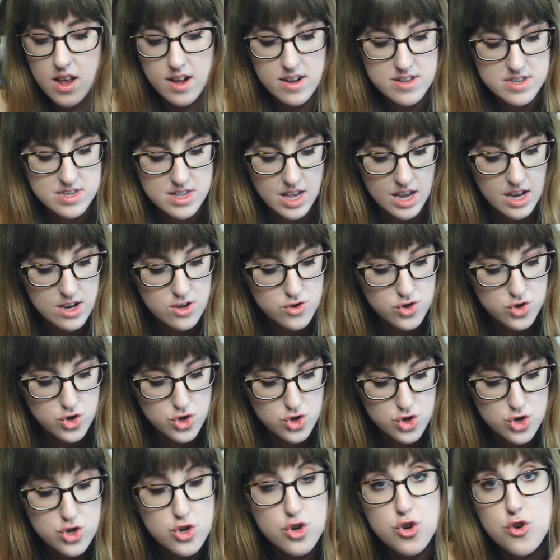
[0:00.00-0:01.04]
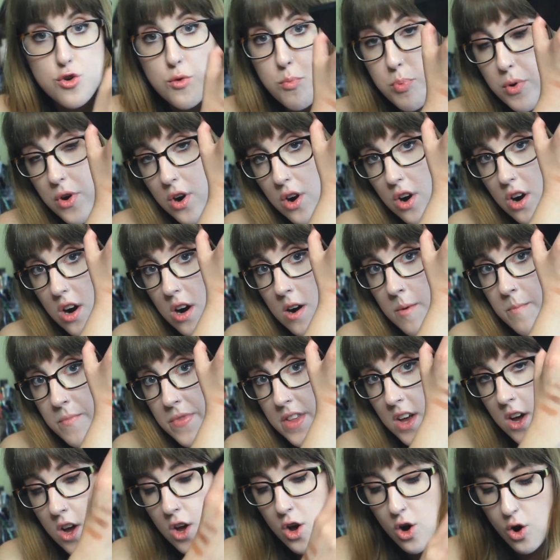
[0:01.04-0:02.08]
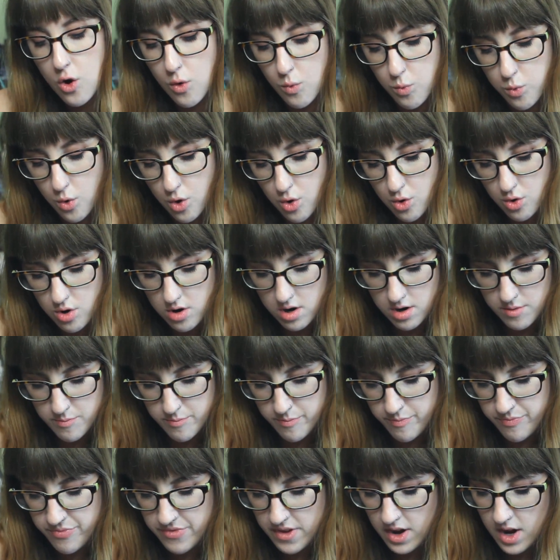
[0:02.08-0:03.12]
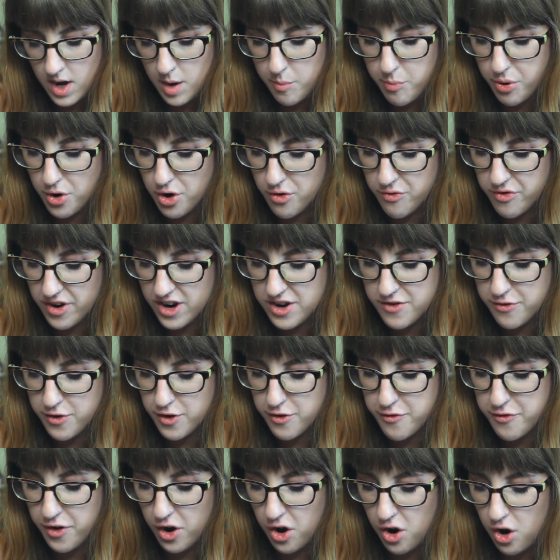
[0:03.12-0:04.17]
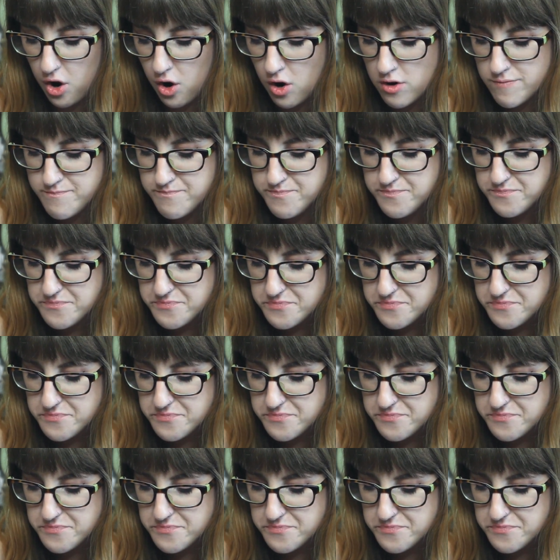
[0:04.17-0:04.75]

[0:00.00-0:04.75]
It's like super warm, perfect for fall.